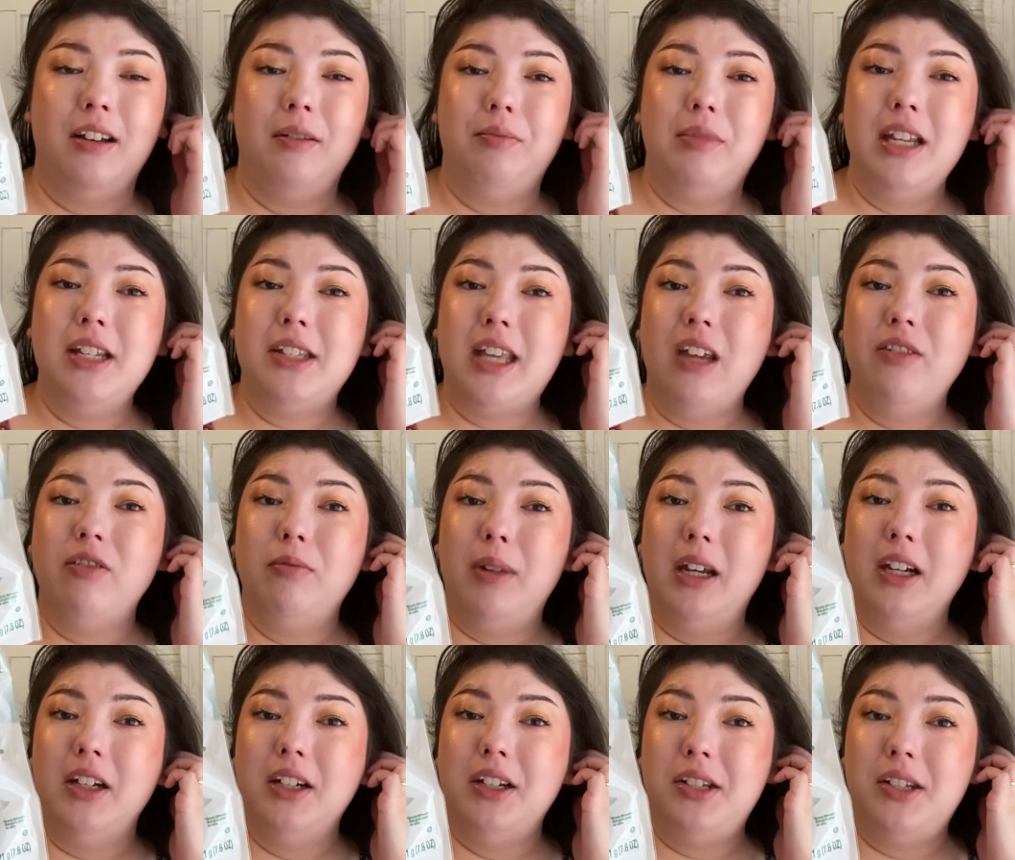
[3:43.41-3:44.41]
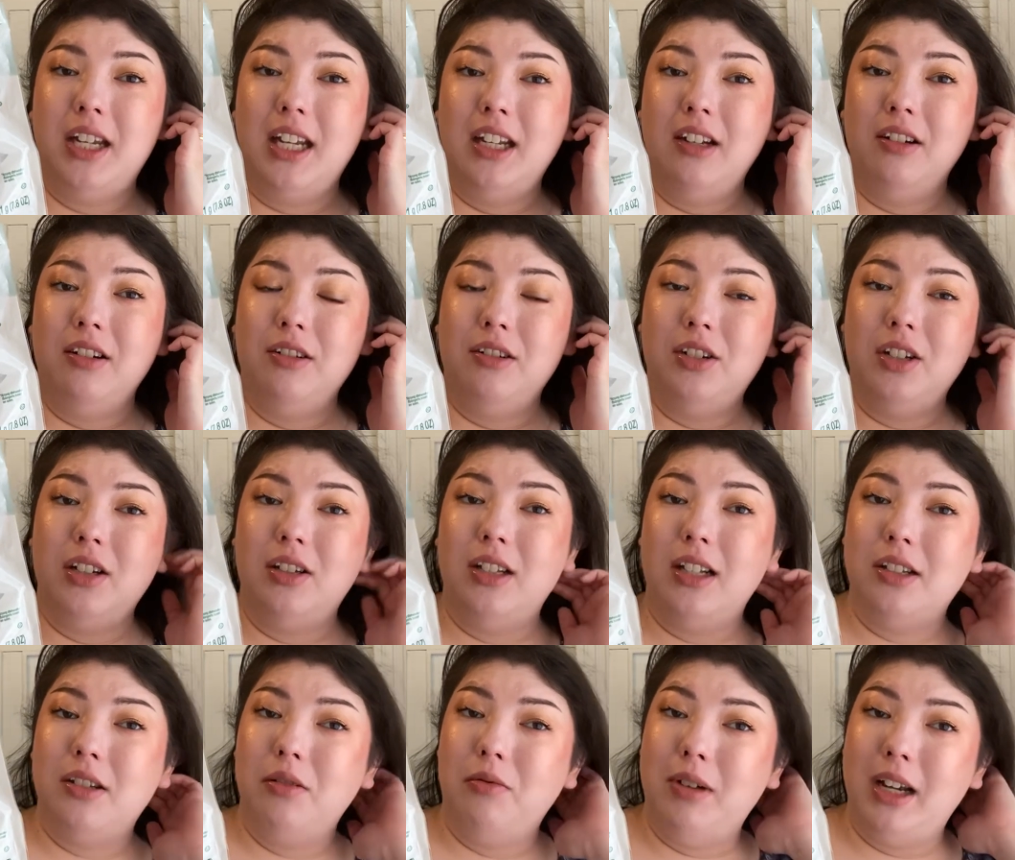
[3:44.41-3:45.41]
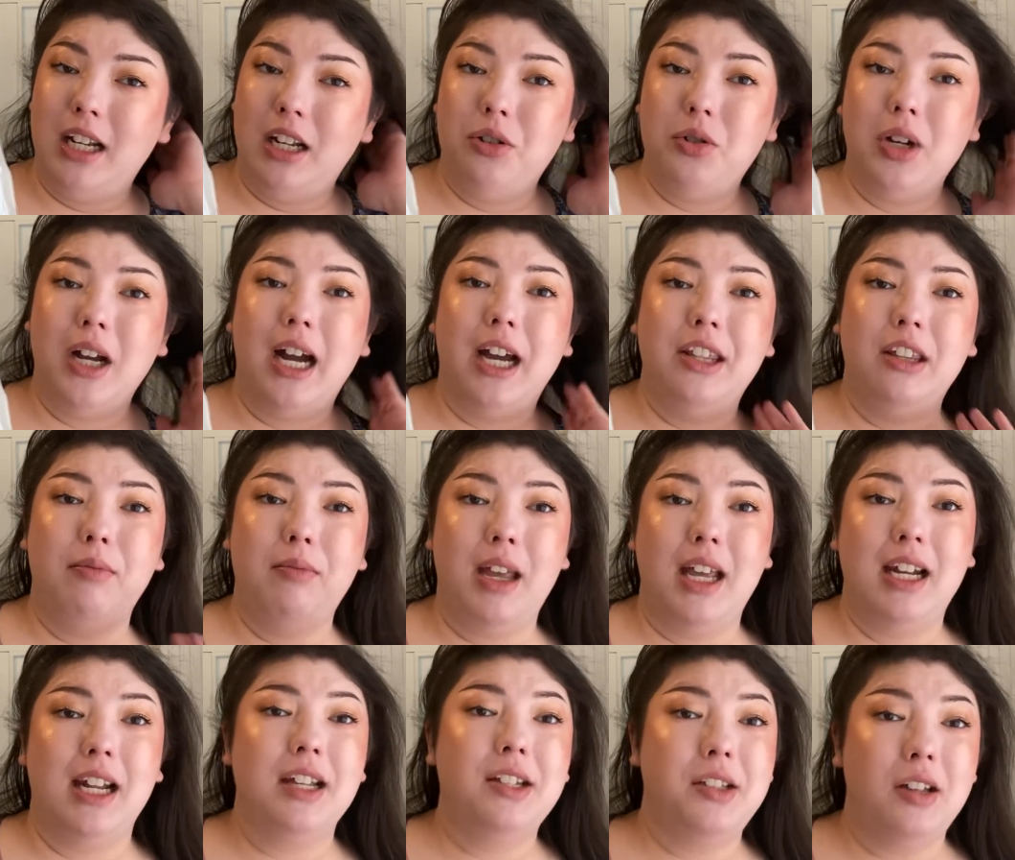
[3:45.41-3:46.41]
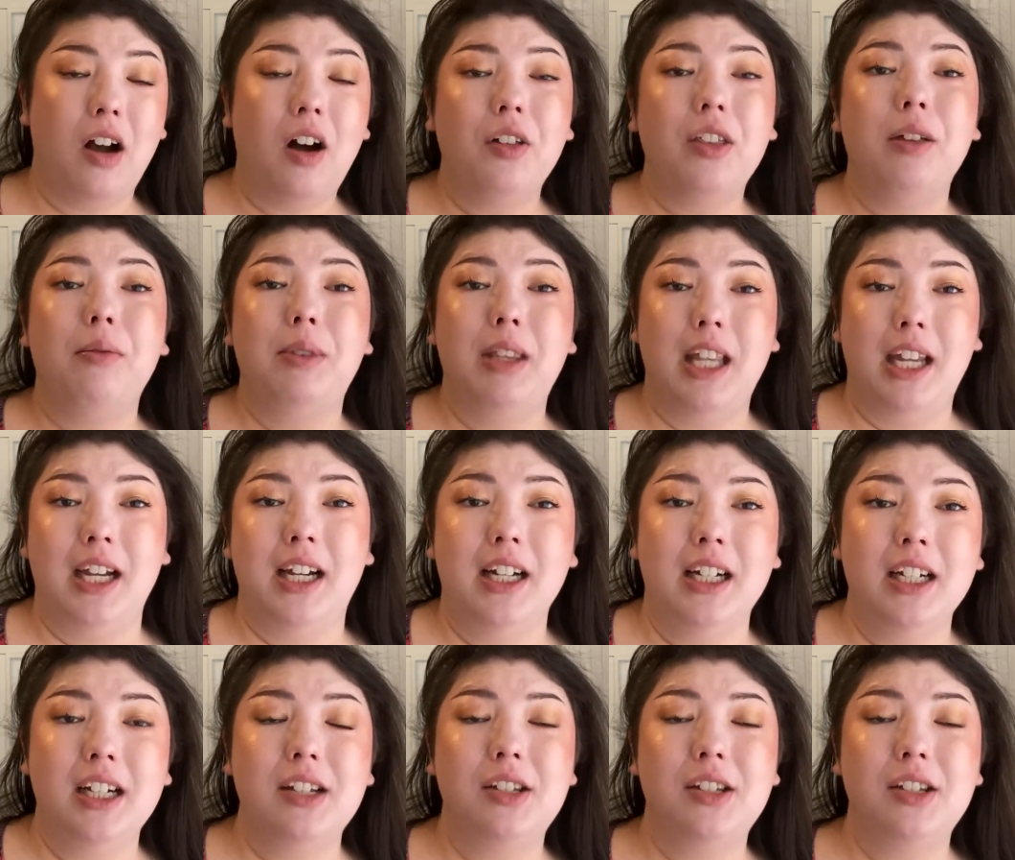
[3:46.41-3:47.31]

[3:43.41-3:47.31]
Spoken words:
These came from Harris Teeter just as a way to try them, and I saw them there.